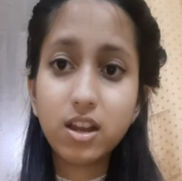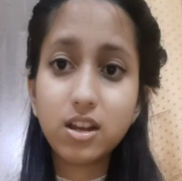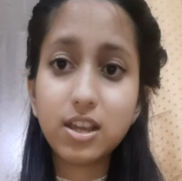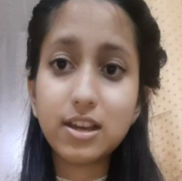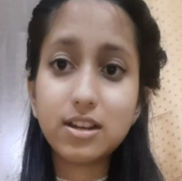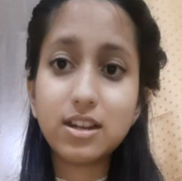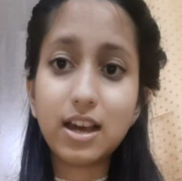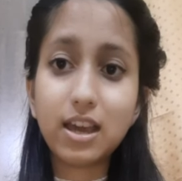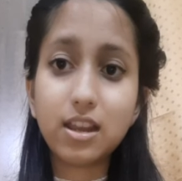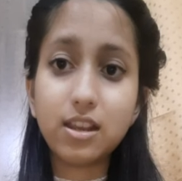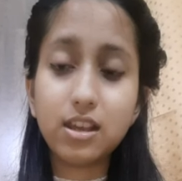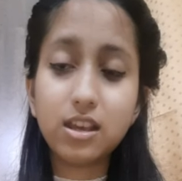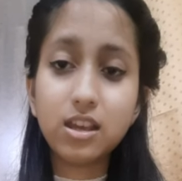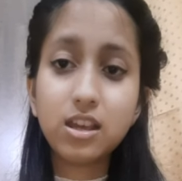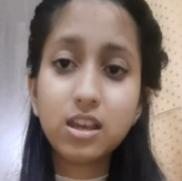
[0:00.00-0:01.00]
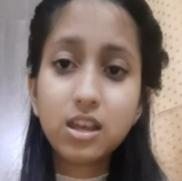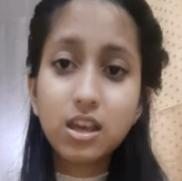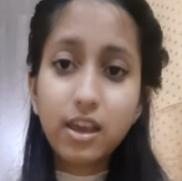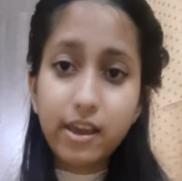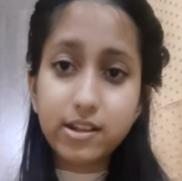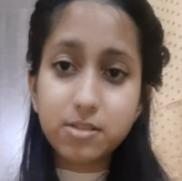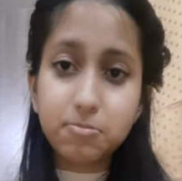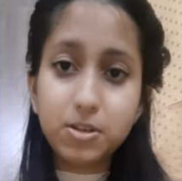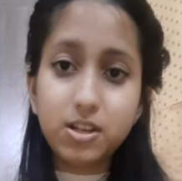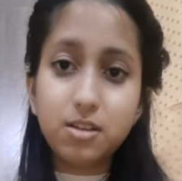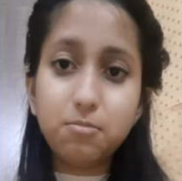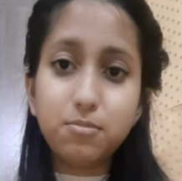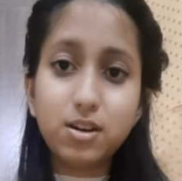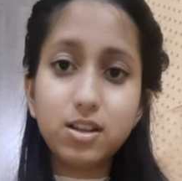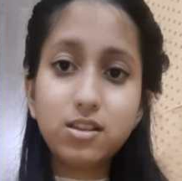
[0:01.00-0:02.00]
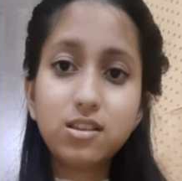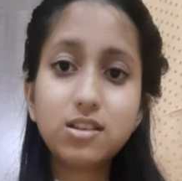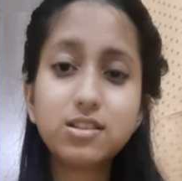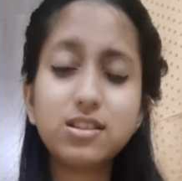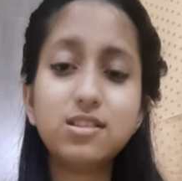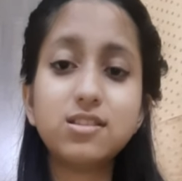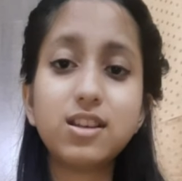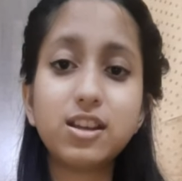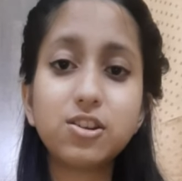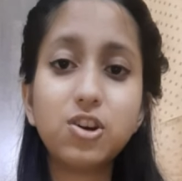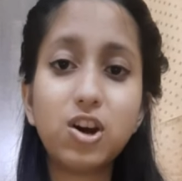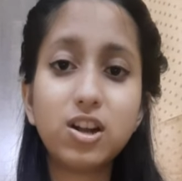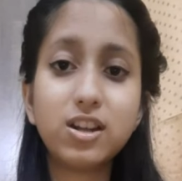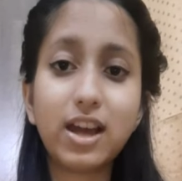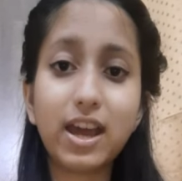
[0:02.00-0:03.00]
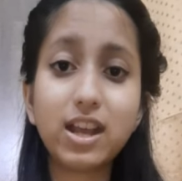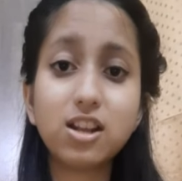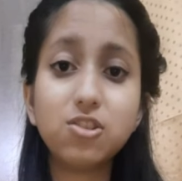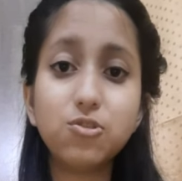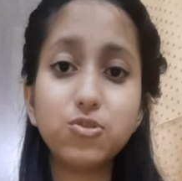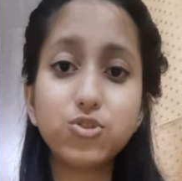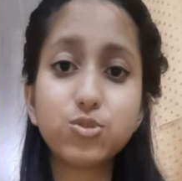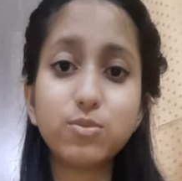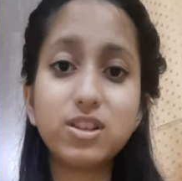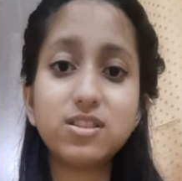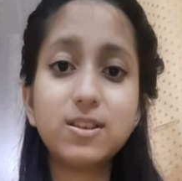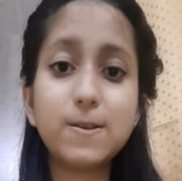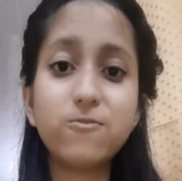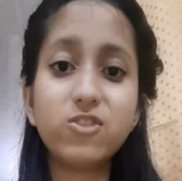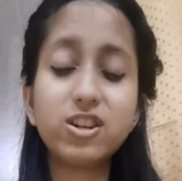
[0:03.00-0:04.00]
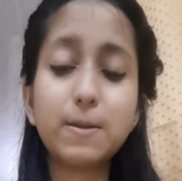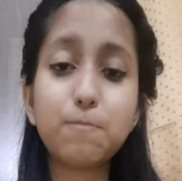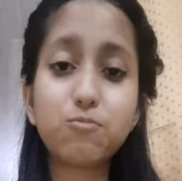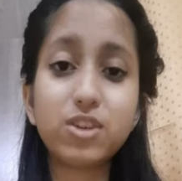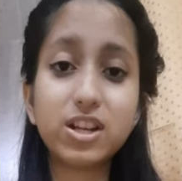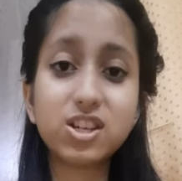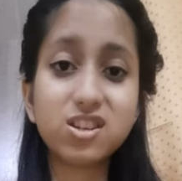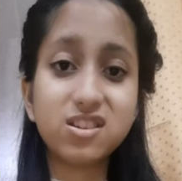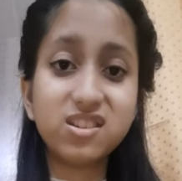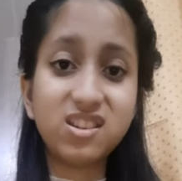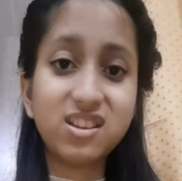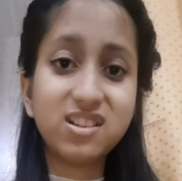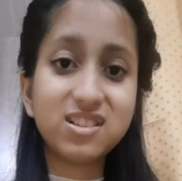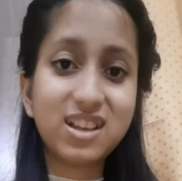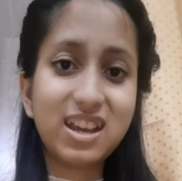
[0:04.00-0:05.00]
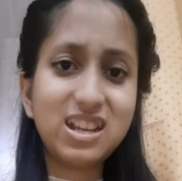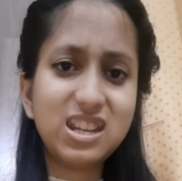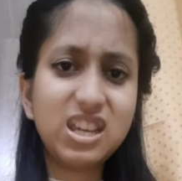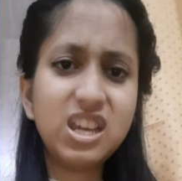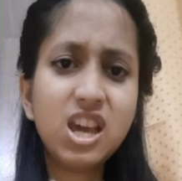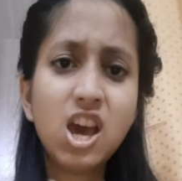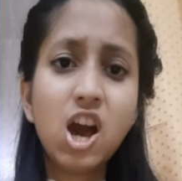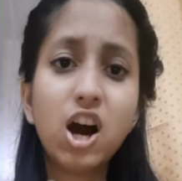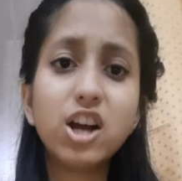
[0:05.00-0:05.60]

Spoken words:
Dear diary, it's been a month since I got diagnosed with severe depression and anxiety.